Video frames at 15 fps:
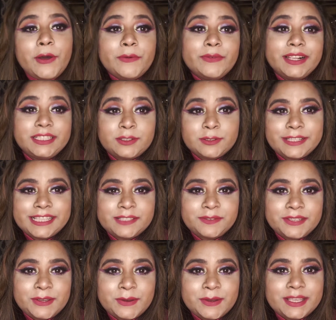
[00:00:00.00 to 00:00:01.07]
Well, today's
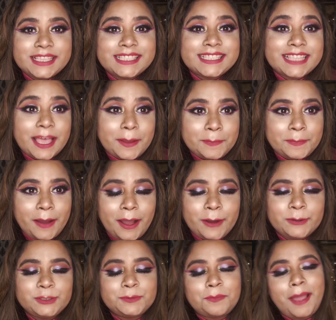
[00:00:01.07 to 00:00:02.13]
video is
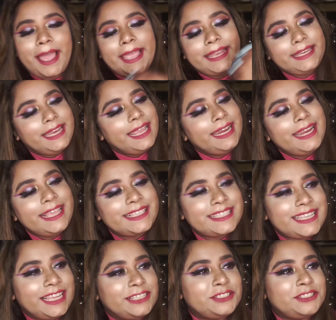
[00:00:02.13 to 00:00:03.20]
about my nail
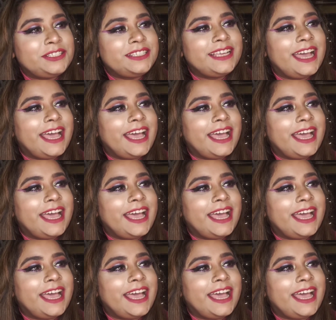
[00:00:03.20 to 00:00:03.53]
extension,